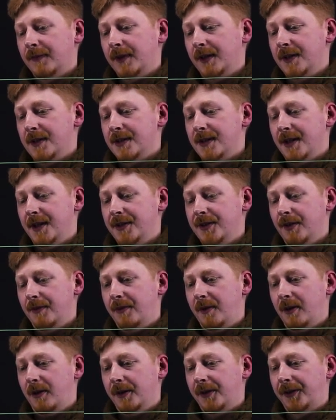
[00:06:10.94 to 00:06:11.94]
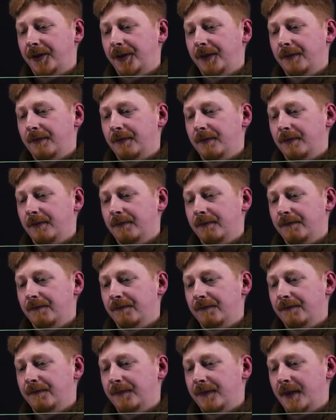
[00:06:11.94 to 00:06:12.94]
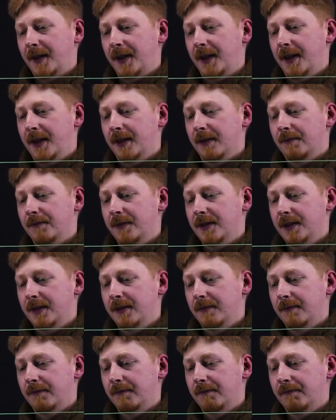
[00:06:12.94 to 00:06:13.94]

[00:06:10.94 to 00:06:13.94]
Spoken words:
inside your box, A and B,